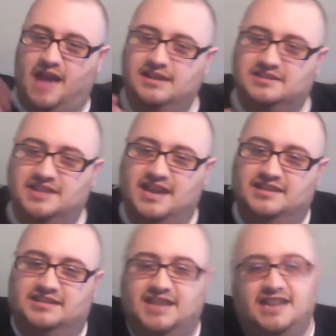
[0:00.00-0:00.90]
I
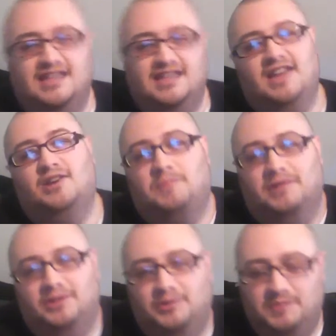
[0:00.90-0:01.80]
decided to take that up
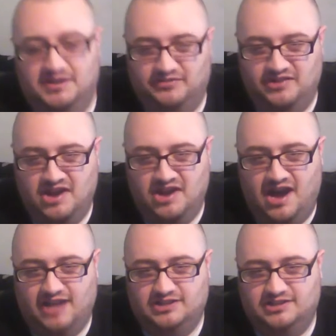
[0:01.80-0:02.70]
a little bit of a
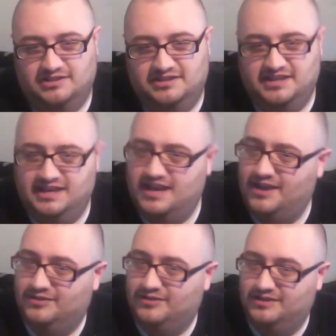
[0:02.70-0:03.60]
notch, seeing
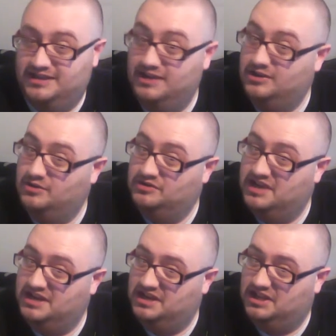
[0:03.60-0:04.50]
how Nintendo
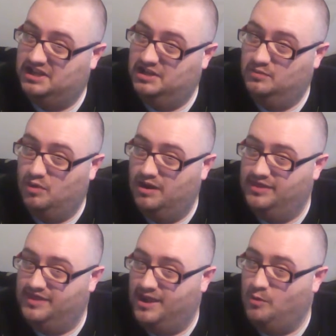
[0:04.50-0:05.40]
technically
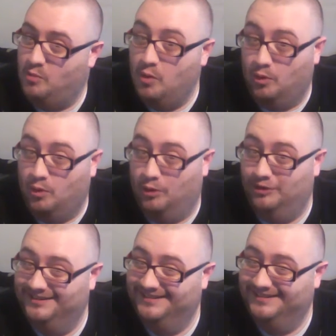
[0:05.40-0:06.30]
won that
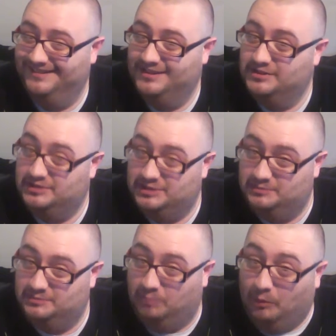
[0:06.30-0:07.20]
war.
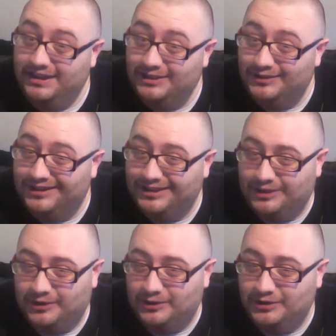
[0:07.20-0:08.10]
Spoiler
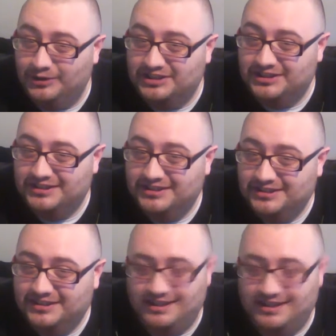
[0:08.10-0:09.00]
alert.
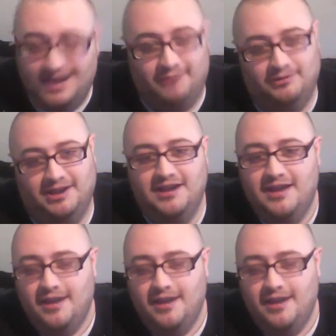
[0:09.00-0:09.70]
Yeah, right.